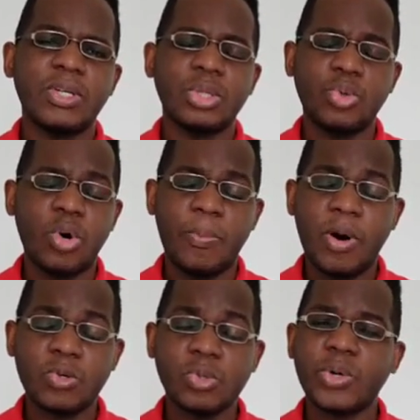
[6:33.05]
You're
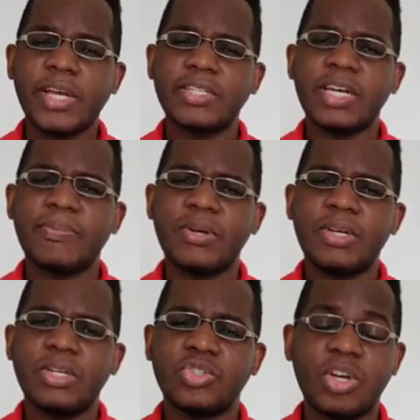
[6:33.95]
about to rise up.
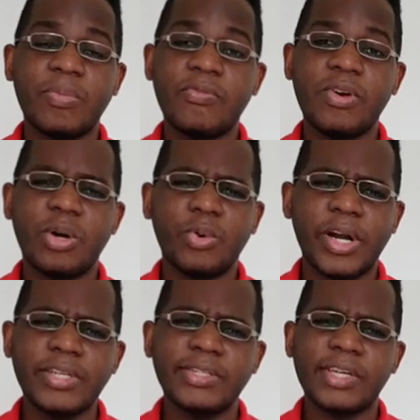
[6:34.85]
Some of you are
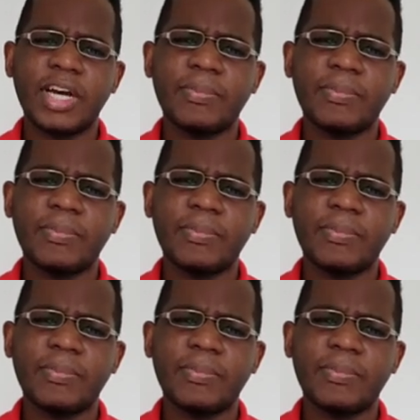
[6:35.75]
rising